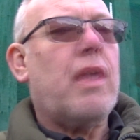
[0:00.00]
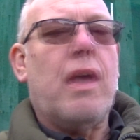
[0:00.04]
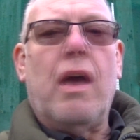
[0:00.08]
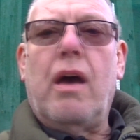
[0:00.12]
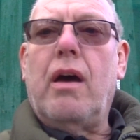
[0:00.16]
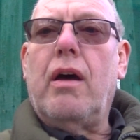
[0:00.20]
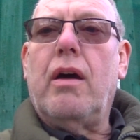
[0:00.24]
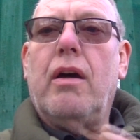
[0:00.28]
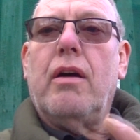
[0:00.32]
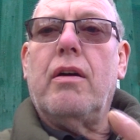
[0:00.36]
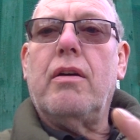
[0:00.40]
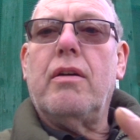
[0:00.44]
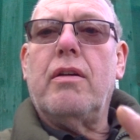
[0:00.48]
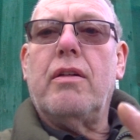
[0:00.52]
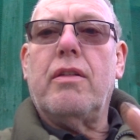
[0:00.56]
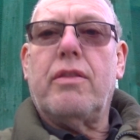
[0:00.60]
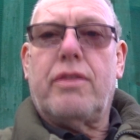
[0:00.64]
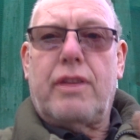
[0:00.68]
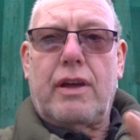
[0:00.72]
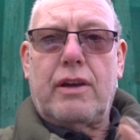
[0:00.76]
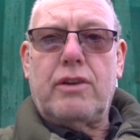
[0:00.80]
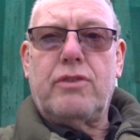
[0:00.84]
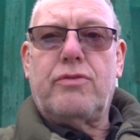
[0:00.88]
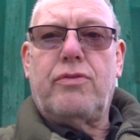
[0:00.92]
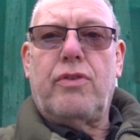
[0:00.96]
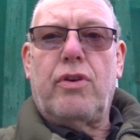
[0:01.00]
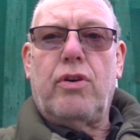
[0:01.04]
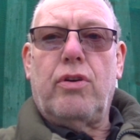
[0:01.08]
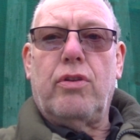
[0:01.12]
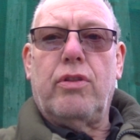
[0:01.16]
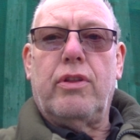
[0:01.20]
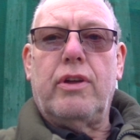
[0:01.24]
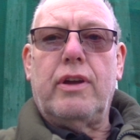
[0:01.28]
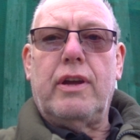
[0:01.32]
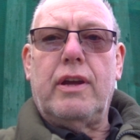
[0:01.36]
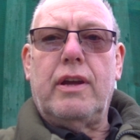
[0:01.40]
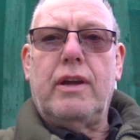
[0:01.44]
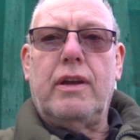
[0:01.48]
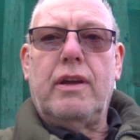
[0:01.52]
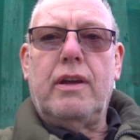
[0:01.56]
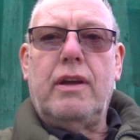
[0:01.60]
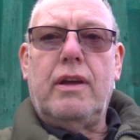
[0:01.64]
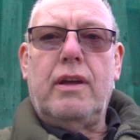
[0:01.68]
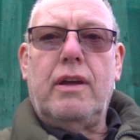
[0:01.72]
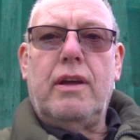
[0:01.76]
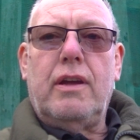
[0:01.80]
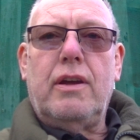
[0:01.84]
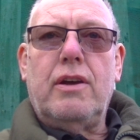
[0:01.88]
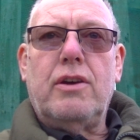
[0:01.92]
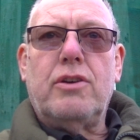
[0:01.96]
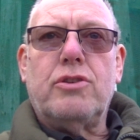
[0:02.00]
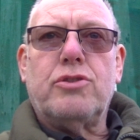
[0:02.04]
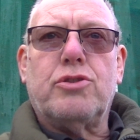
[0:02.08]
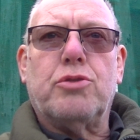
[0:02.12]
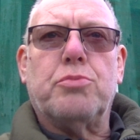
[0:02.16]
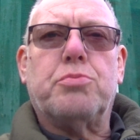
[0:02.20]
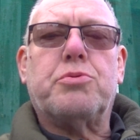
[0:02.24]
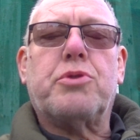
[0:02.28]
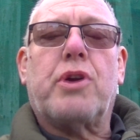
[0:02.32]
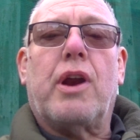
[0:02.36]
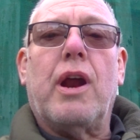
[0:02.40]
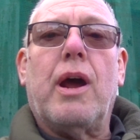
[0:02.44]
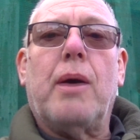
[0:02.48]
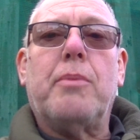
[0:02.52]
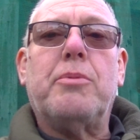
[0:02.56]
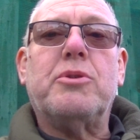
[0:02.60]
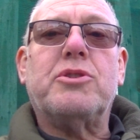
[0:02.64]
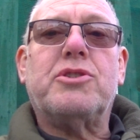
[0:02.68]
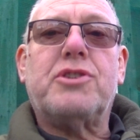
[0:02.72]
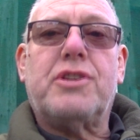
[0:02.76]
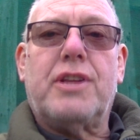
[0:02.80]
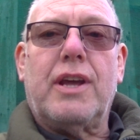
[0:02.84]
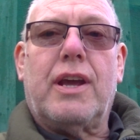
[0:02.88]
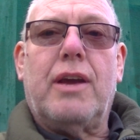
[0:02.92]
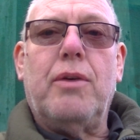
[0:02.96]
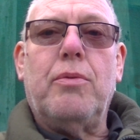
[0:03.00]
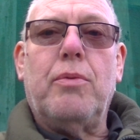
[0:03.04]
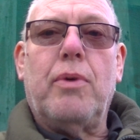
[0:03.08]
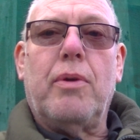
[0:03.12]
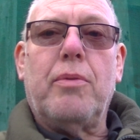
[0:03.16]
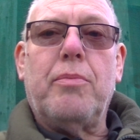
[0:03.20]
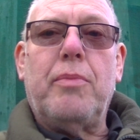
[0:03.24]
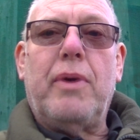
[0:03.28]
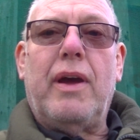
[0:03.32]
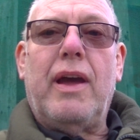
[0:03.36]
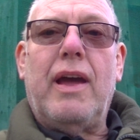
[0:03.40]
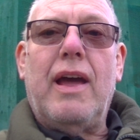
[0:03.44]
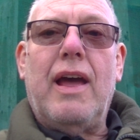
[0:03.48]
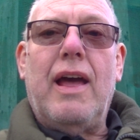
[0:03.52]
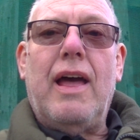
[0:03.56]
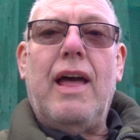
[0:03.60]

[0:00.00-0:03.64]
uh, thanks for all the subscribers sticking with me